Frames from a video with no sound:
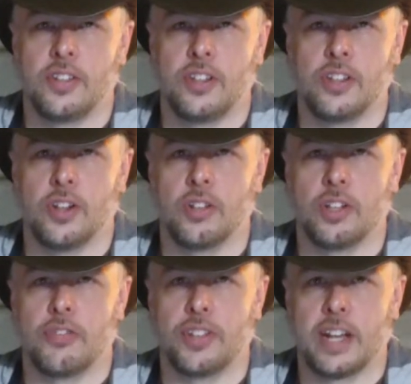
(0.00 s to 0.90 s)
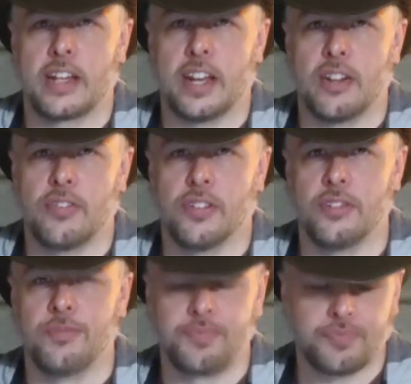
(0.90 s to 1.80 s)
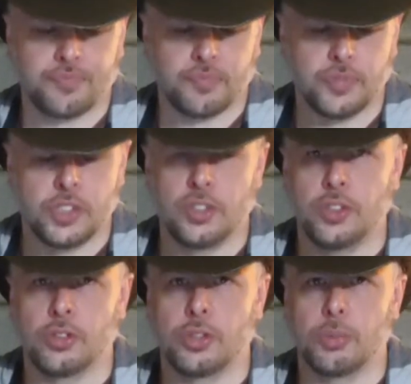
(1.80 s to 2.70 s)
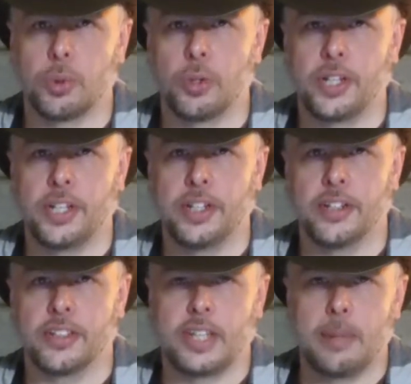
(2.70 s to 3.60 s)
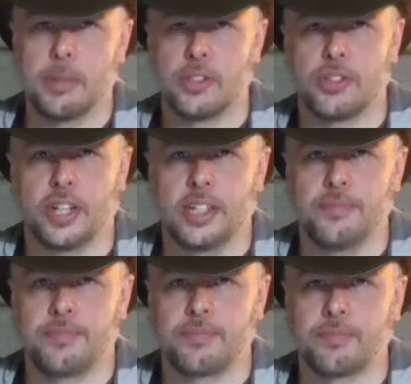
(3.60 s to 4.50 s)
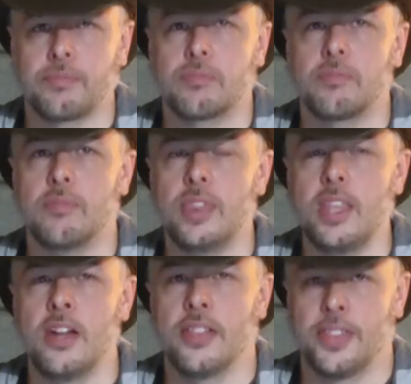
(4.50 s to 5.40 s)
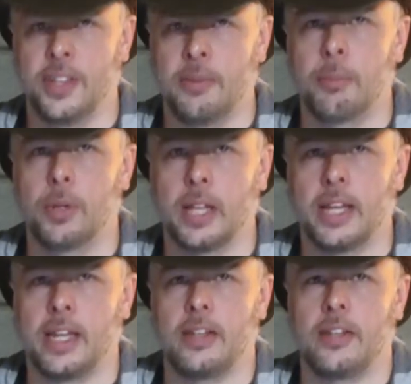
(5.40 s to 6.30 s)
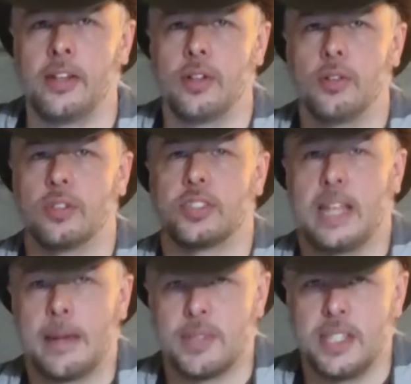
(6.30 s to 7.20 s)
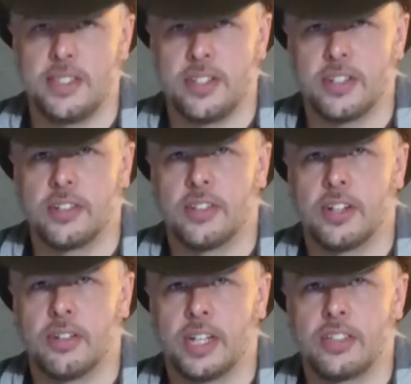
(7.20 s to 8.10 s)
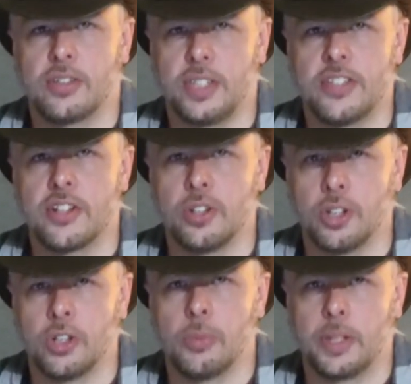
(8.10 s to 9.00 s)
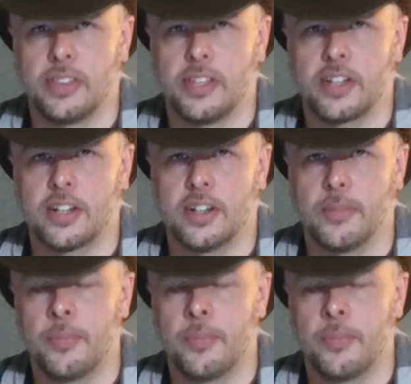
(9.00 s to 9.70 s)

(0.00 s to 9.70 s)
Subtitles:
you know, if you're not careful, there's no support here to keep it straight. A thin blade snaps easier. All right, so these are a little bit thicker.